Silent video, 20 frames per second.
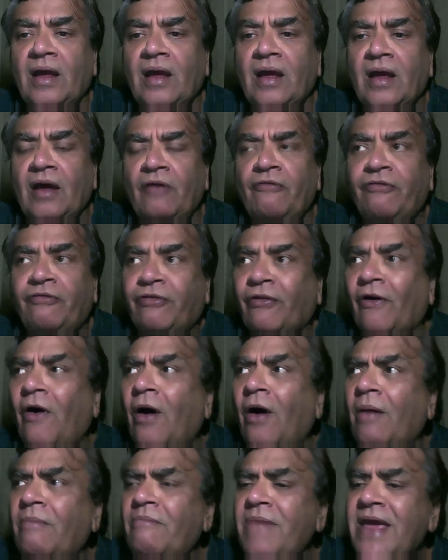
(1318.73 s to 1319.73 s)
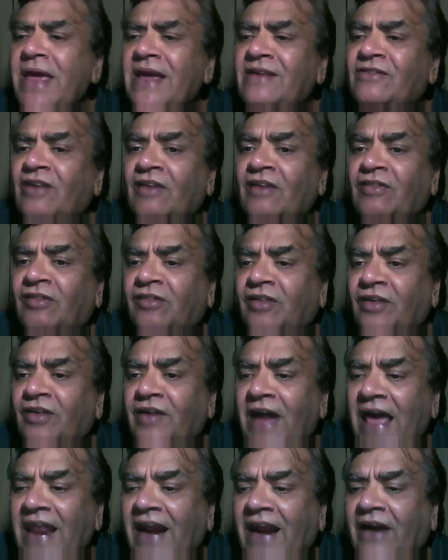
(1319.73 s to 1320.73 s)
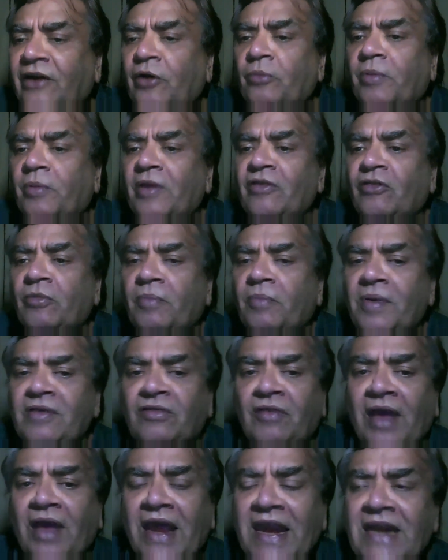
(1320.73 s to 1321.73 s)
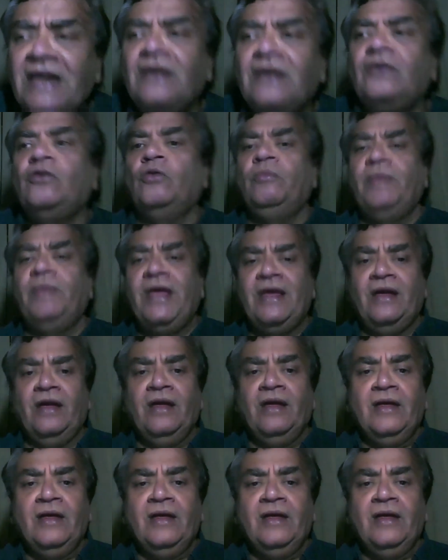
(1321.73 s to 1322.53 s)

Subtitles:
from being just directive principles into being